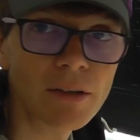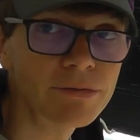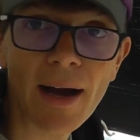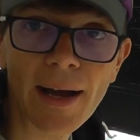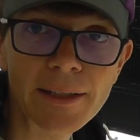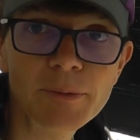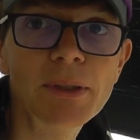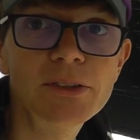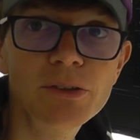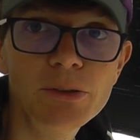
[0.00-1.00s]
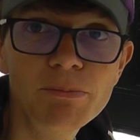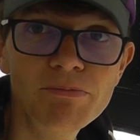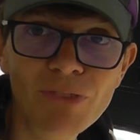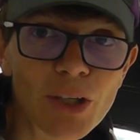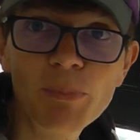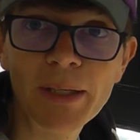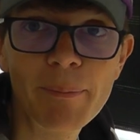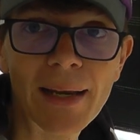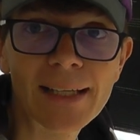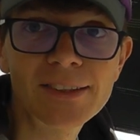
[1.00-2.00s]
Fine, but do real
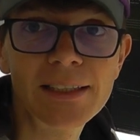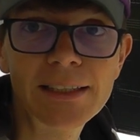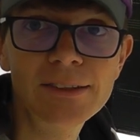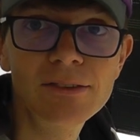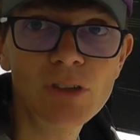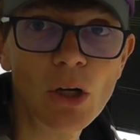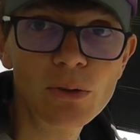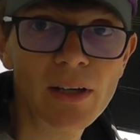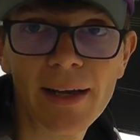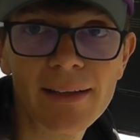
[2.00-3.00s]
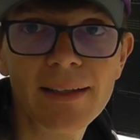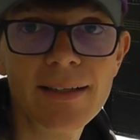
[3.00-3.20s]
people actually code like